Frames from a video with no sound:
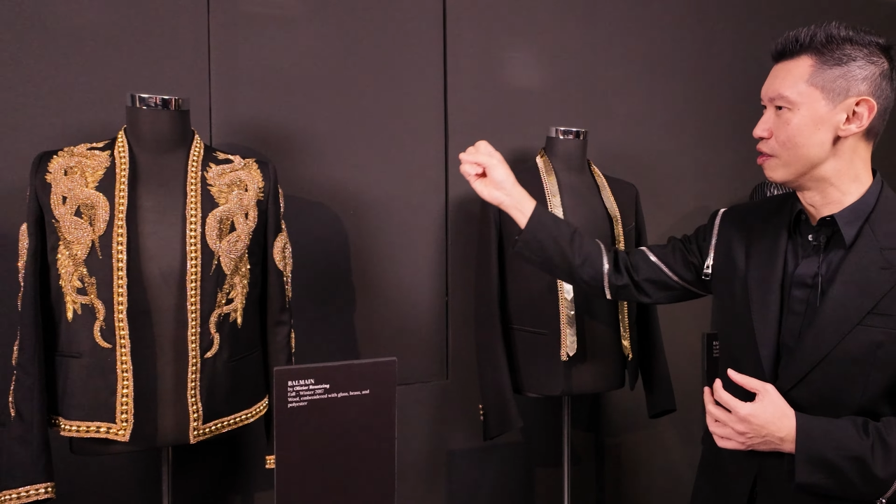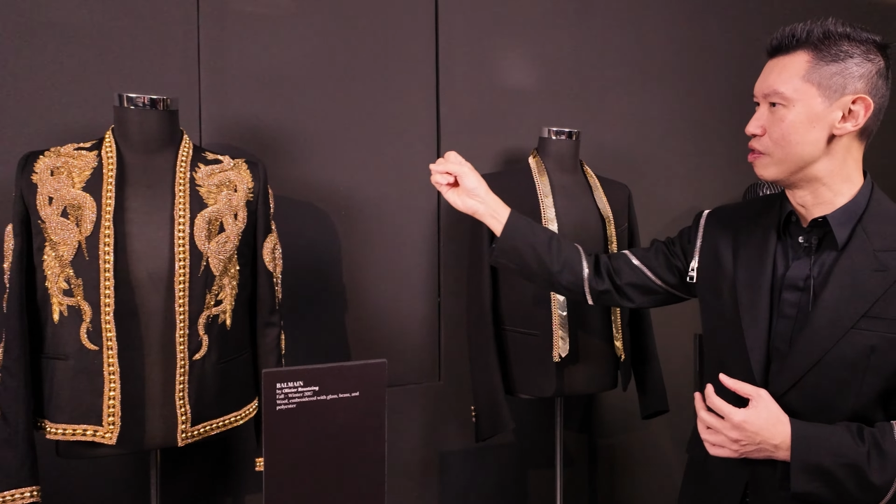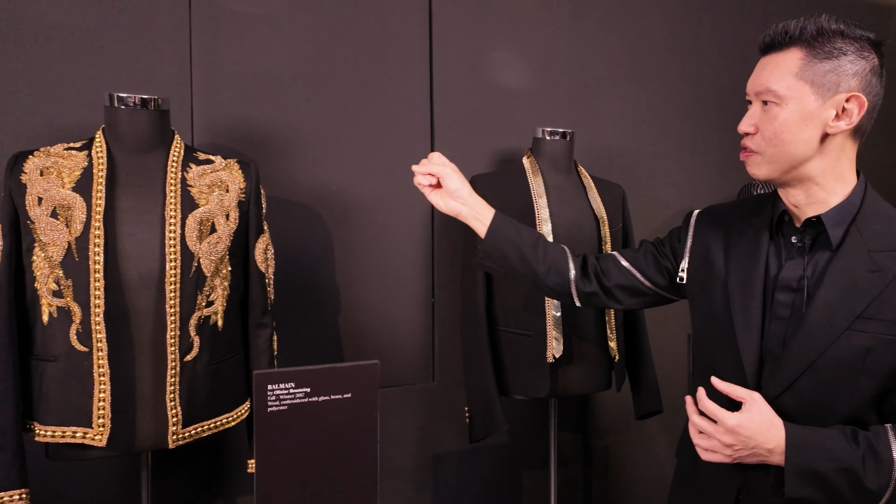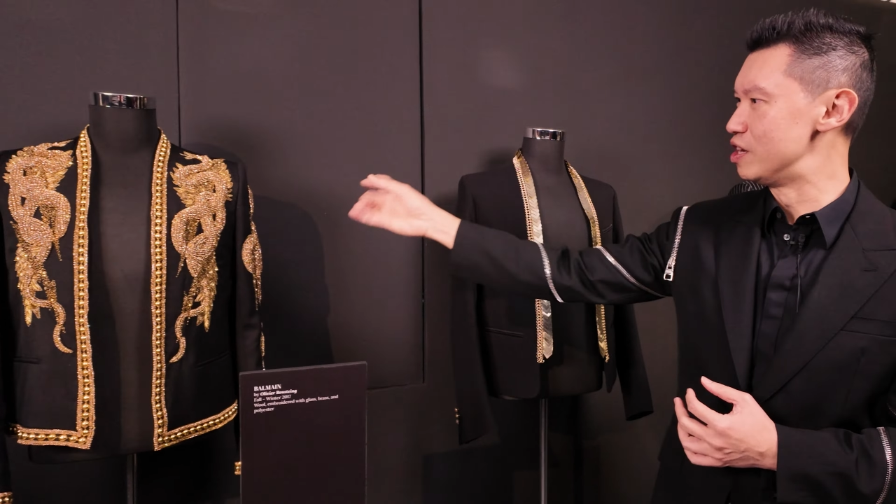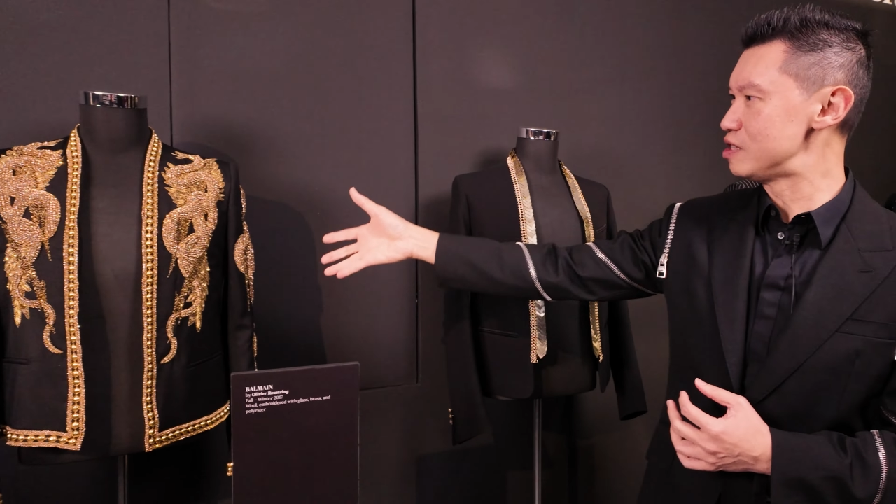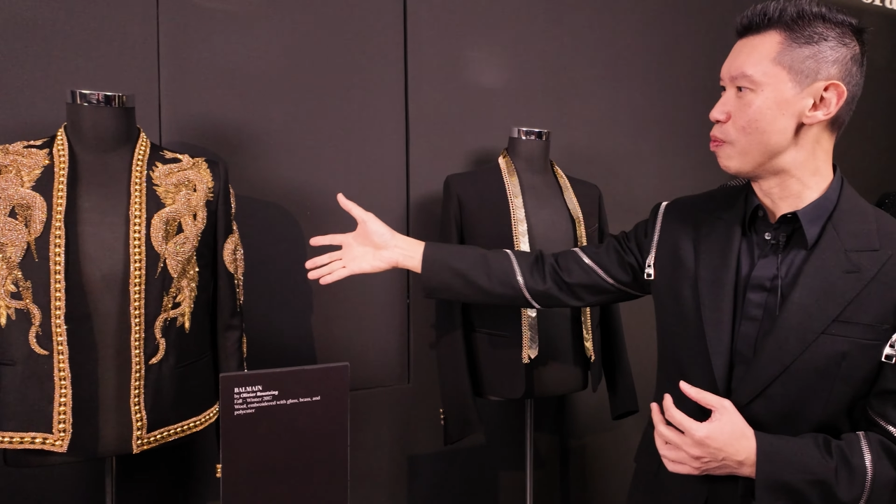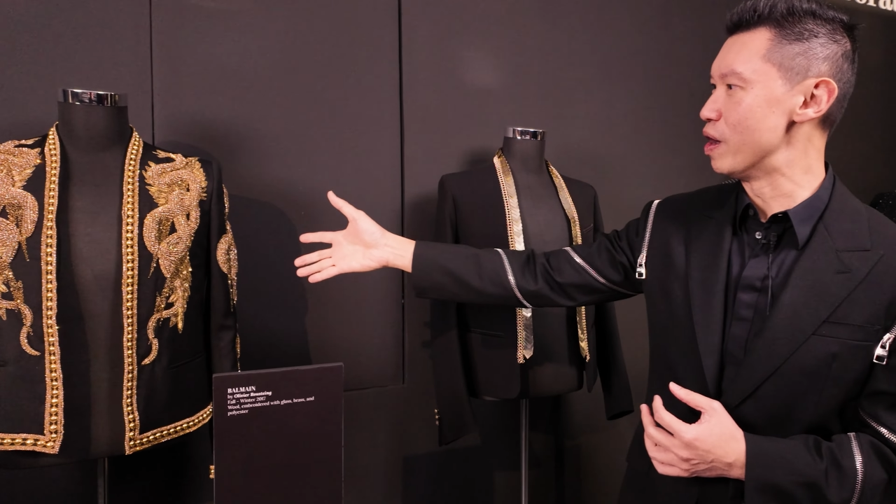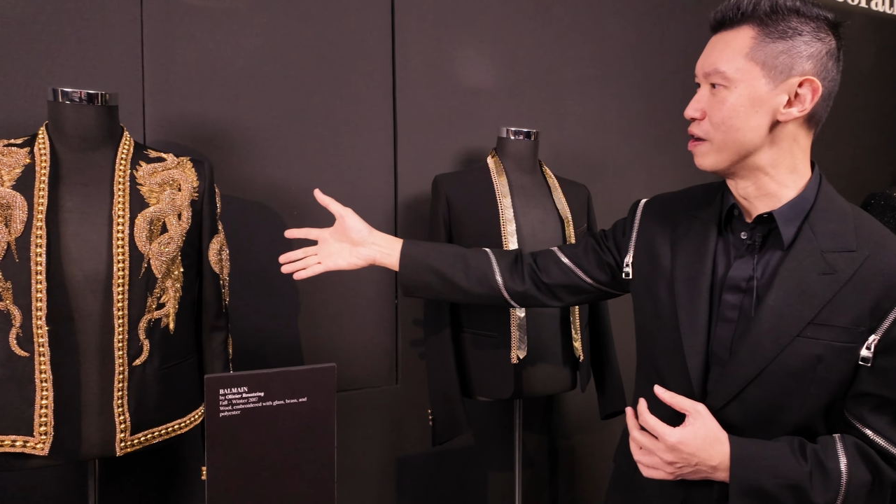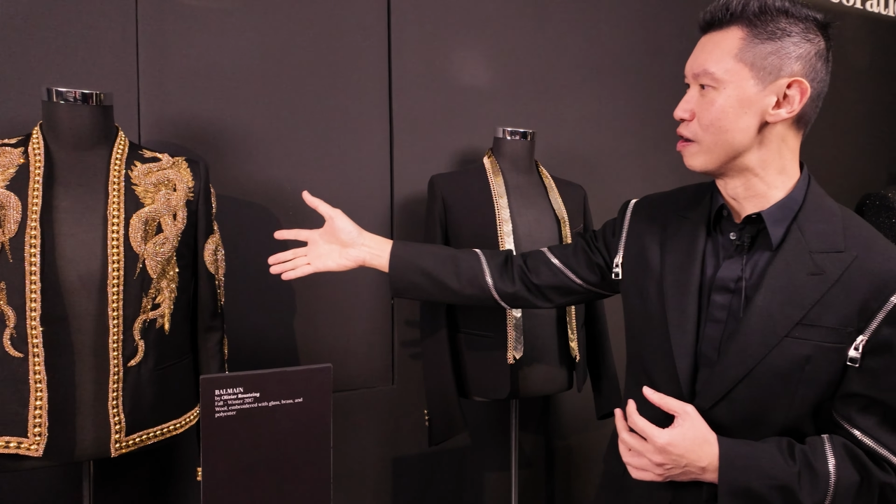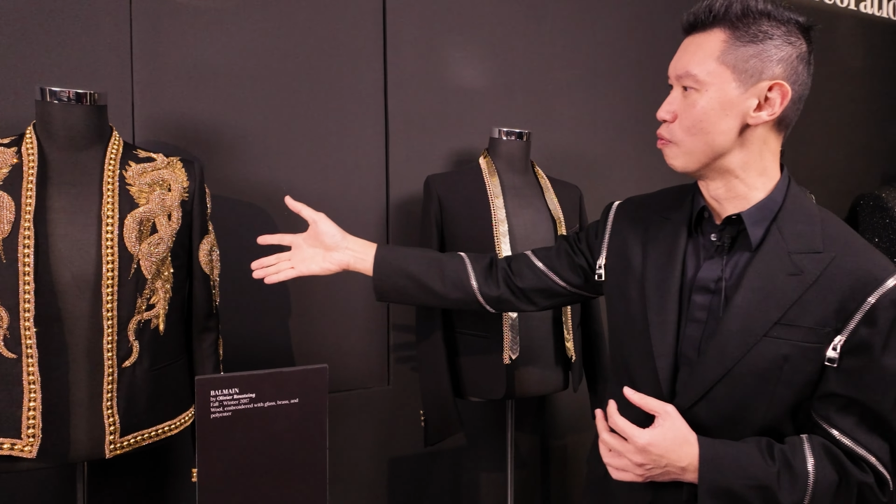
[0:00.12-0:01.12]
This
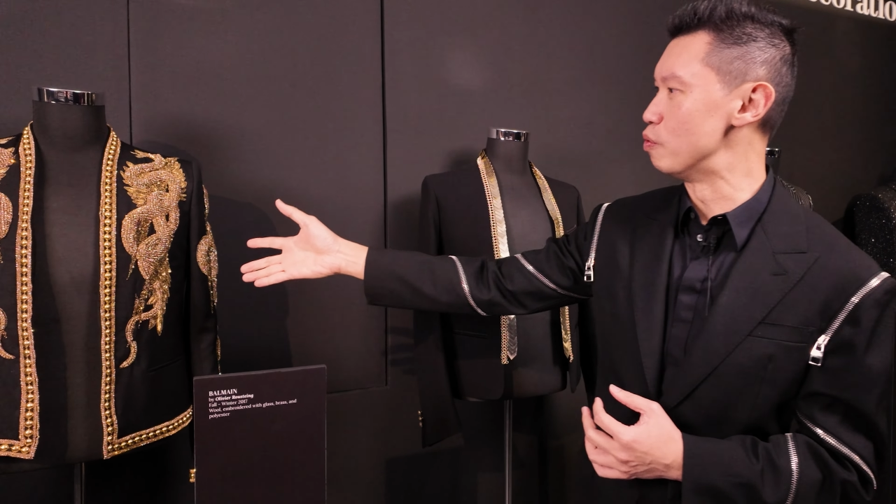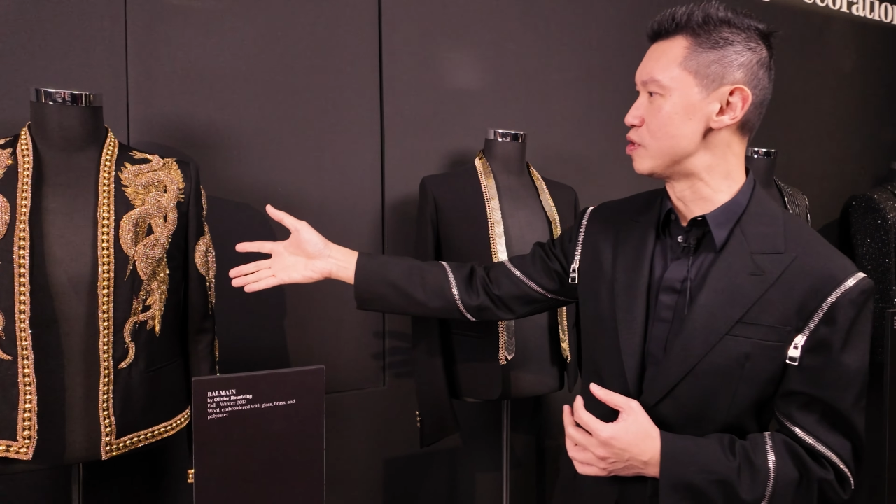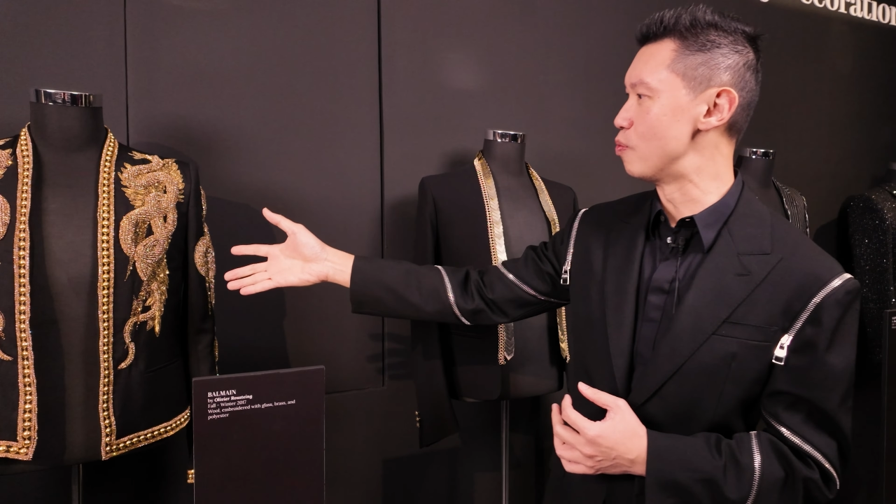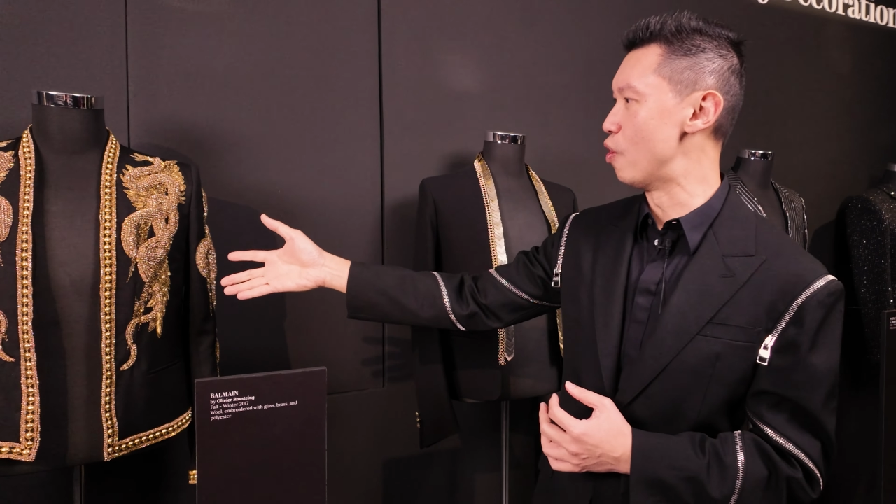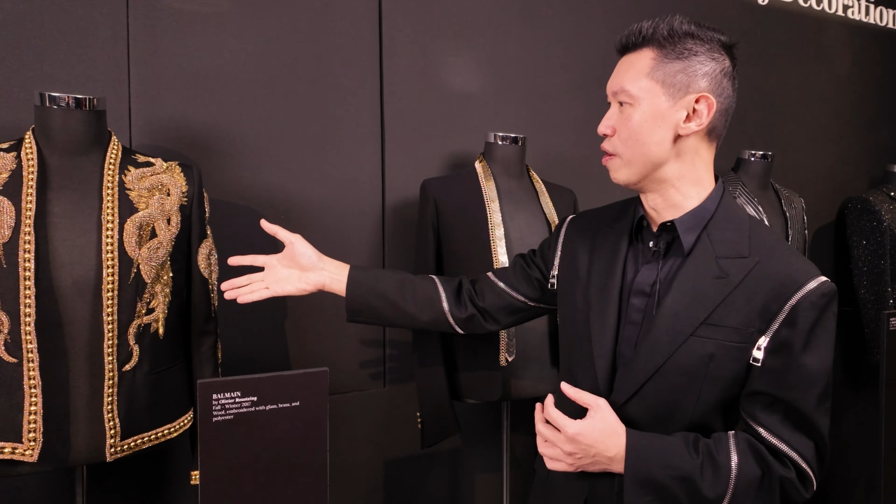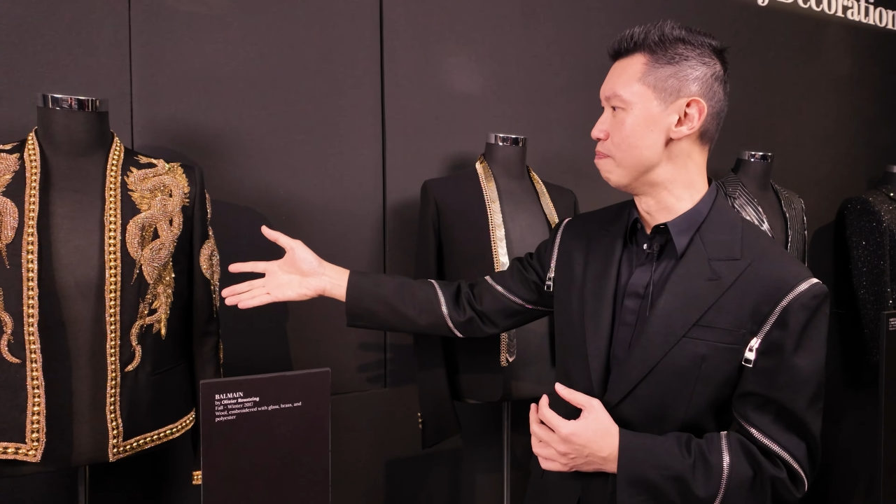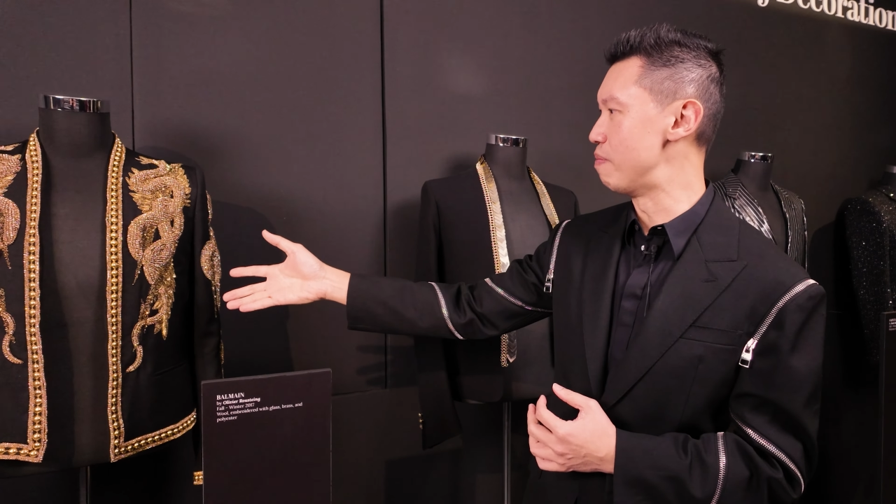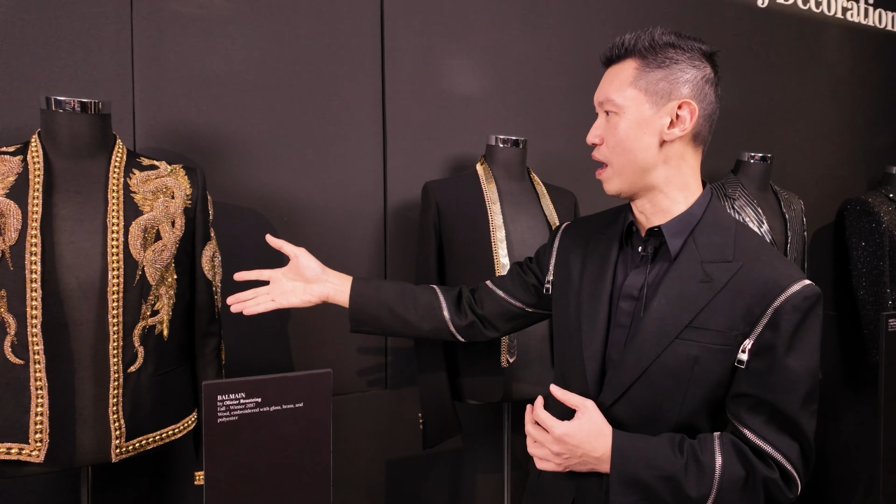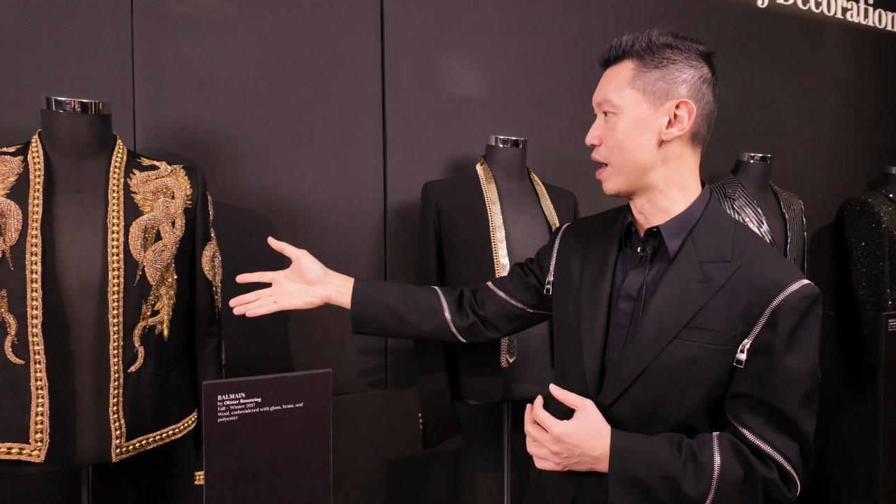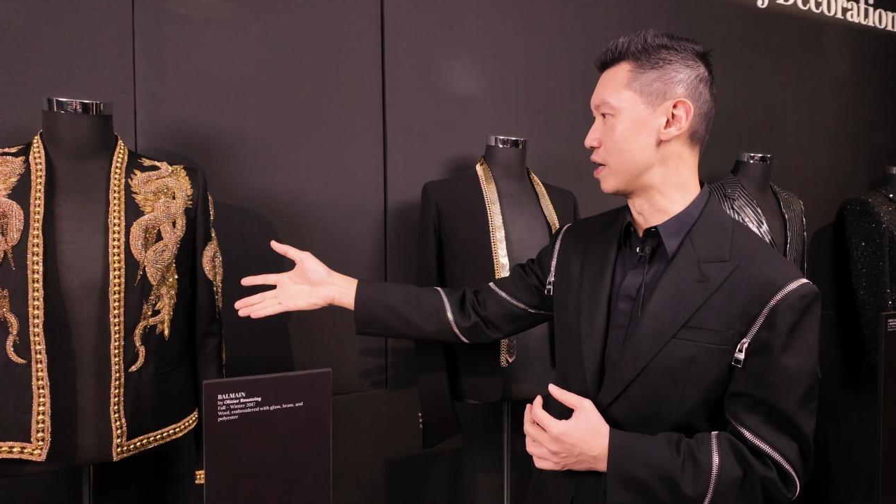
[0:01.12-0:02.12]
one was worn
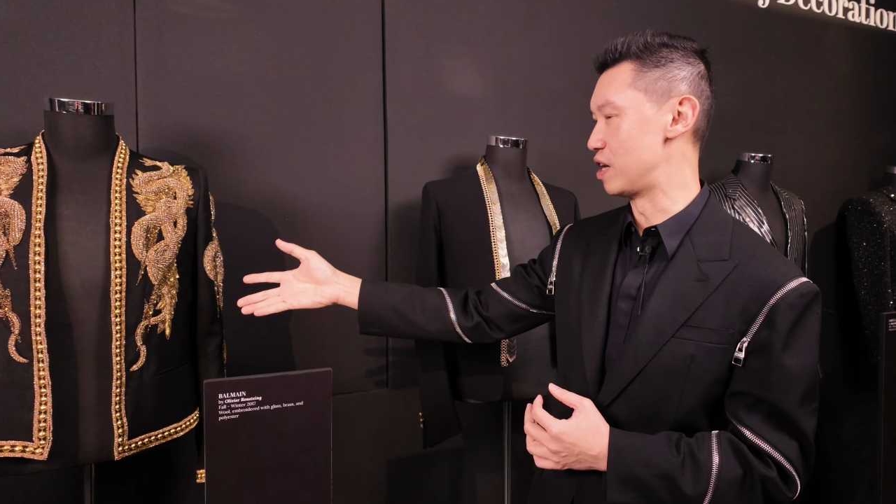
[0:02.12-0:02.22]
by